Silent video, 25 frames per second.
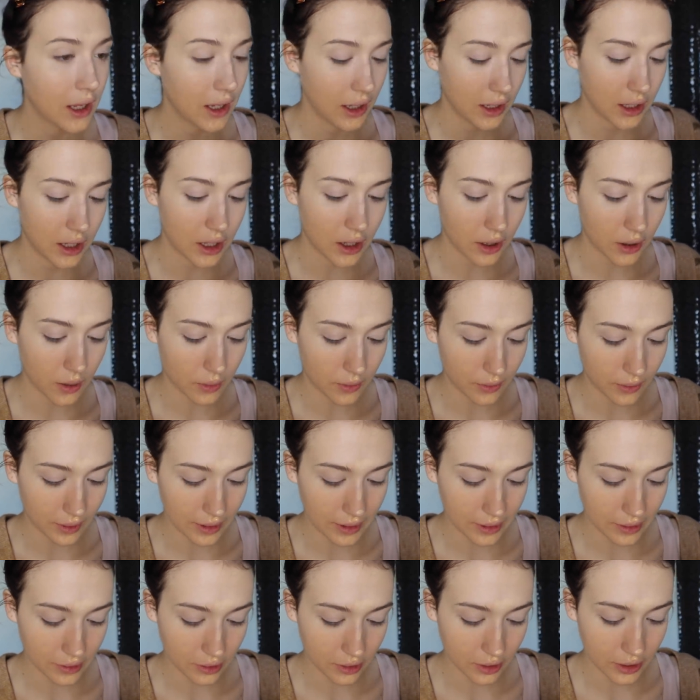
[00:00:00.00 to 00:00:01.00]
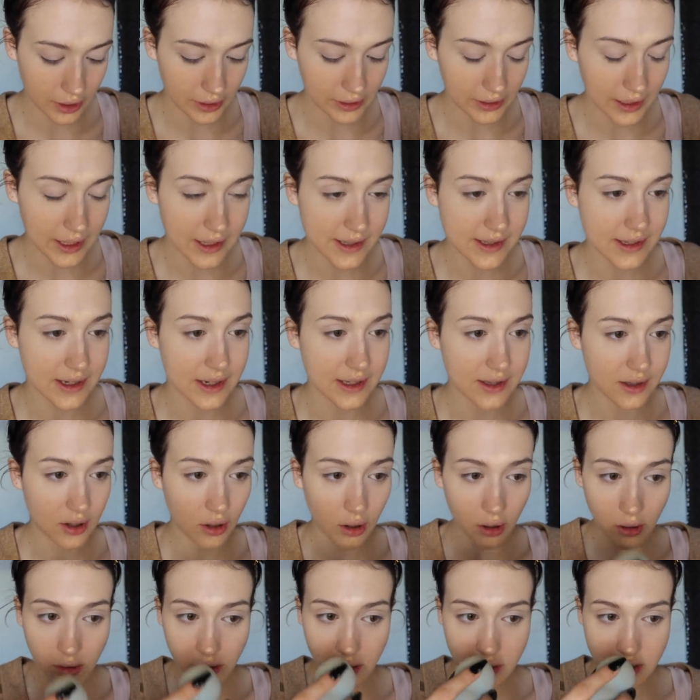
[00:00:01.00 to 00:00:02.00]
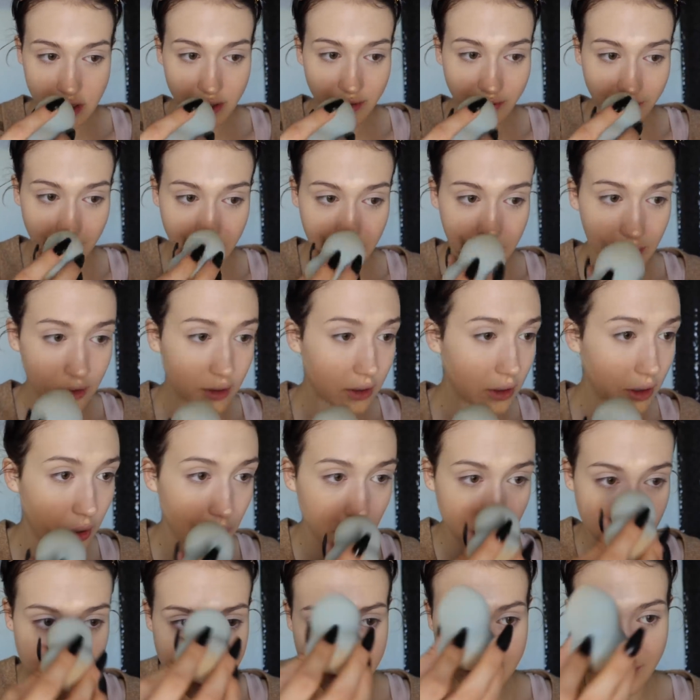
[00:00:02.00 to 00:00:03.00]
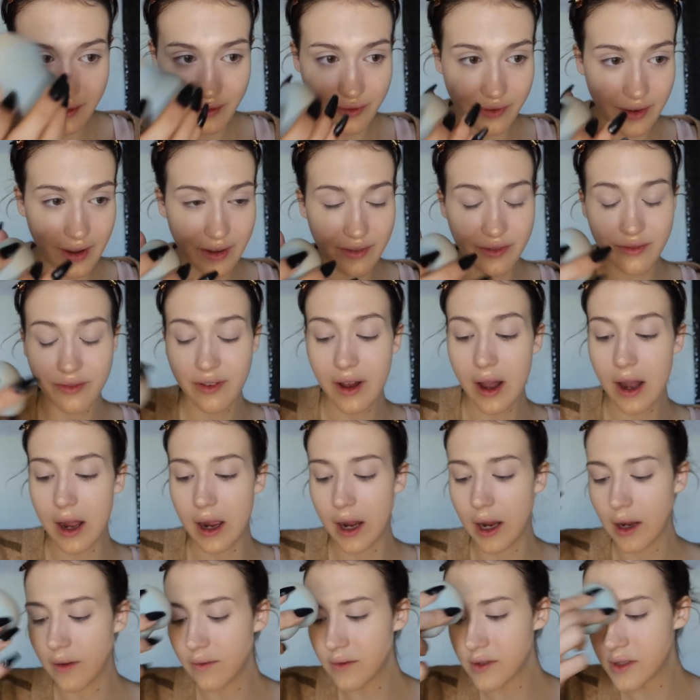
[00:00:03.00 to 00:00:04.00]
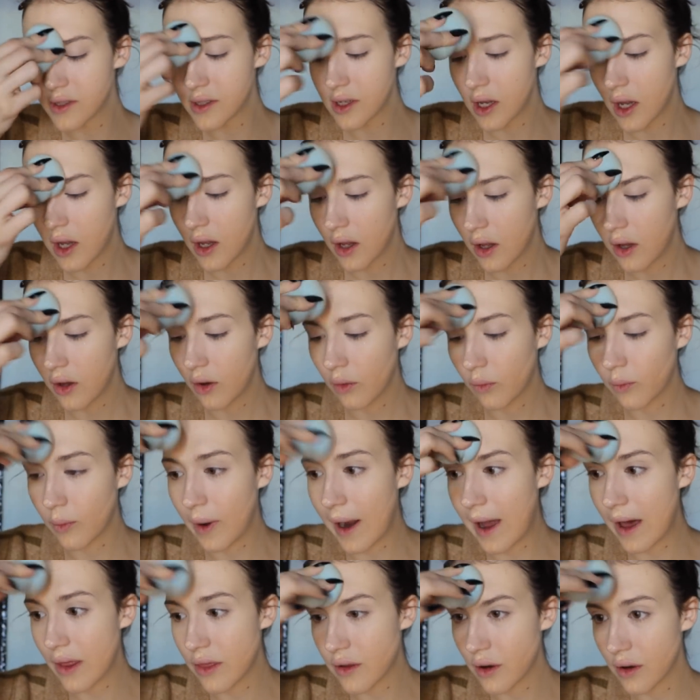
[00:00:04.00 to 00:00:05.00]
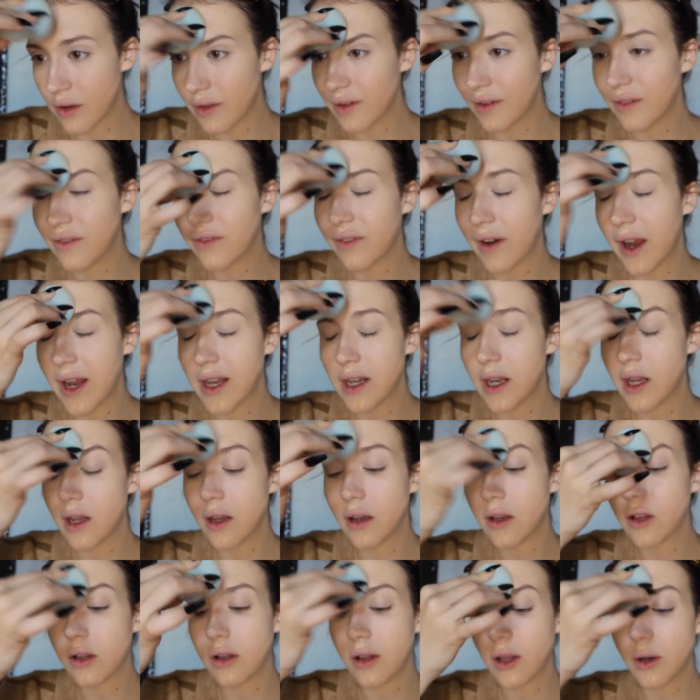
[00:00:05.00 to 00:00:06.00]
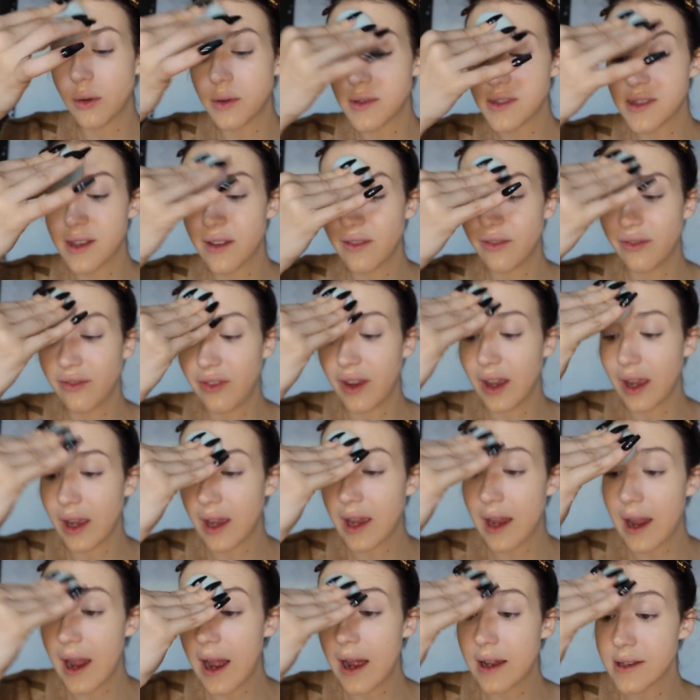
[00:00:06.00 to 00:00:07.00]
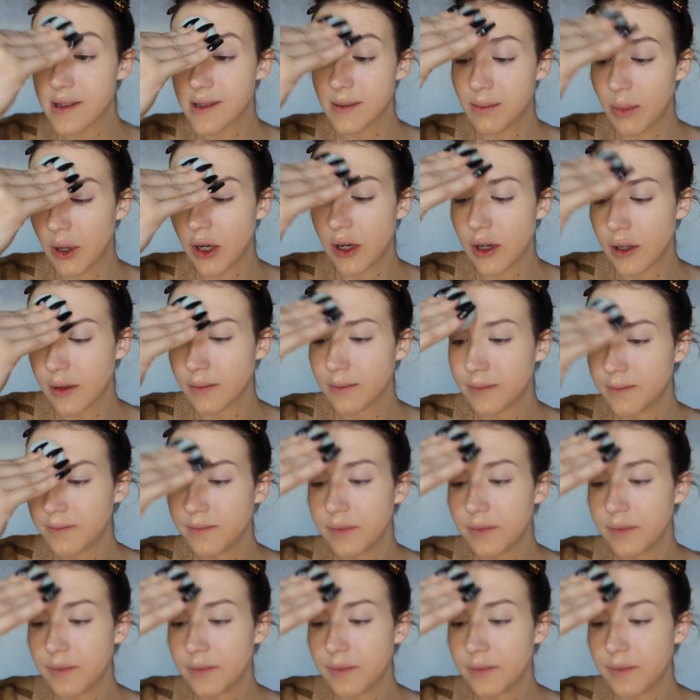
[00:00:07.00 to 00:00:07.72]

You know, or at least it's harder to find clothes that fit fives rather than finding clothes that fit Casper.